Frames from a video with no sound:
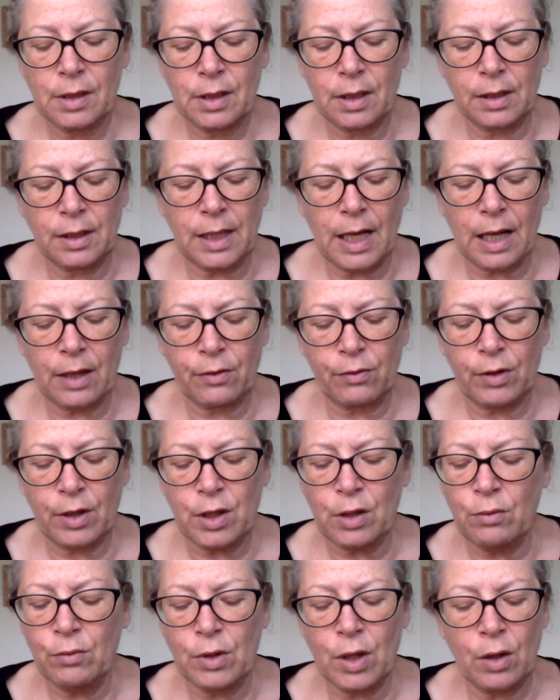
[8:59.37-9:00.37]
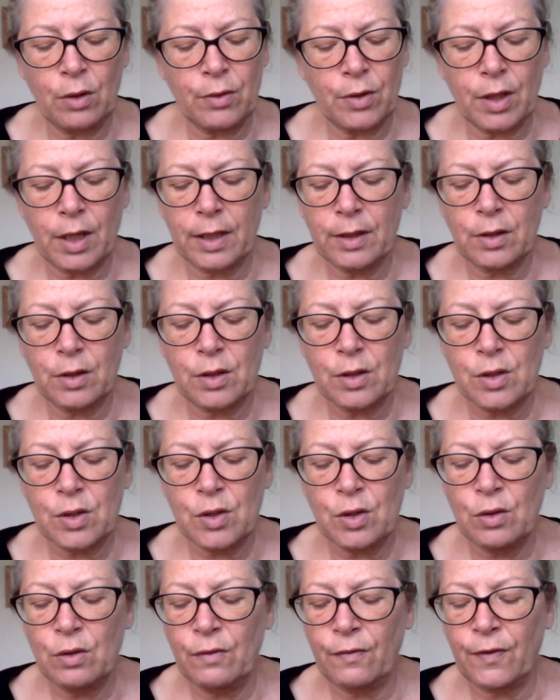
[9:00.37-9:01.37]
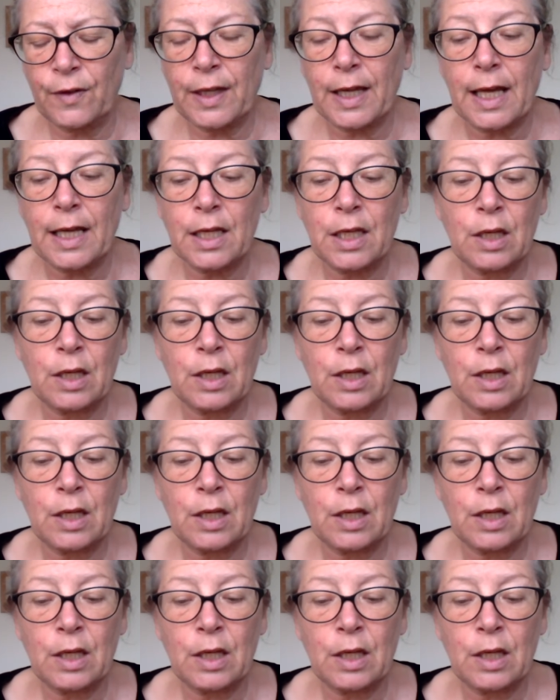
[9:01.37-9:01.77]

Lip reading: and Catherine, you know that I could as soon forget